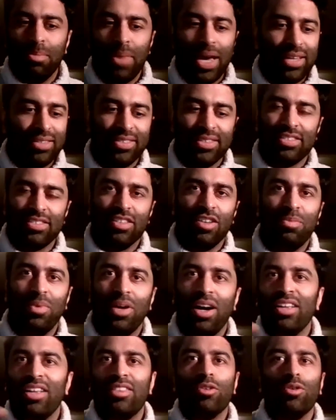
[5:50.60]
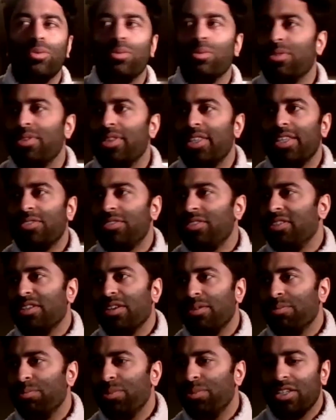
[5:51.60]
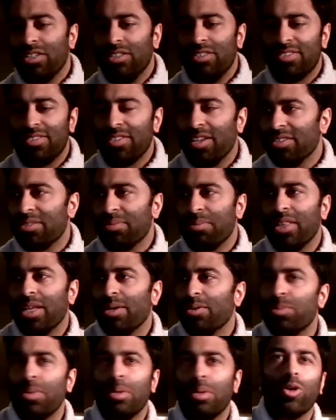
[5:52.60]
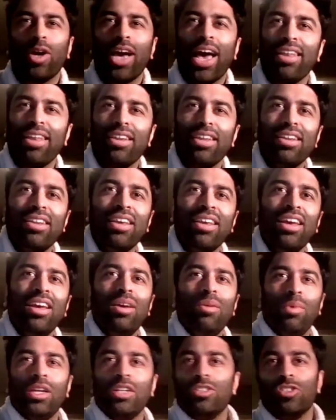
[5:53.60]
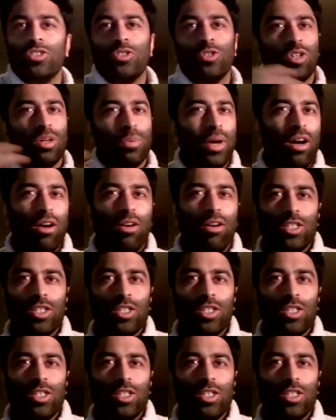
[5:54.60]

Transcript: amazing stuff. But I thought this, we could start something that was a bit more candid. We could just talk about